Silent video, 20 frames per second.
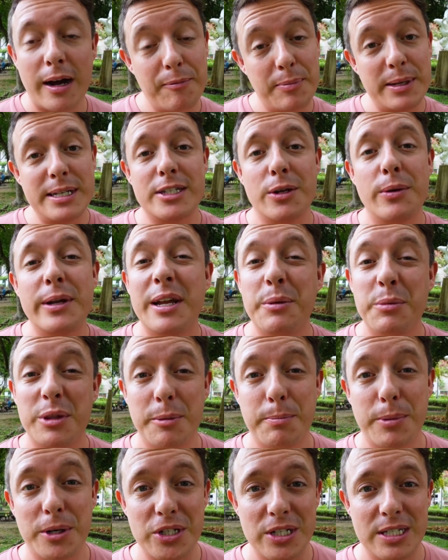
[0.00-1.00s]
I've been doing it with
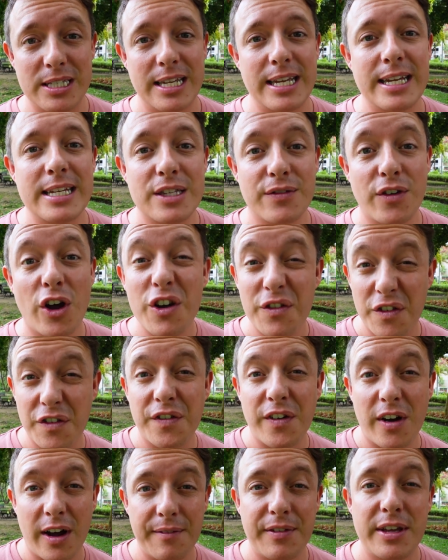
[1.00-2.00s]
the budgeteers for over
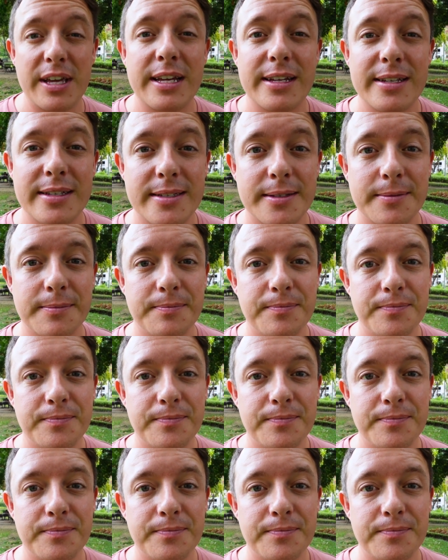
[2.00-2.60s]
5 years.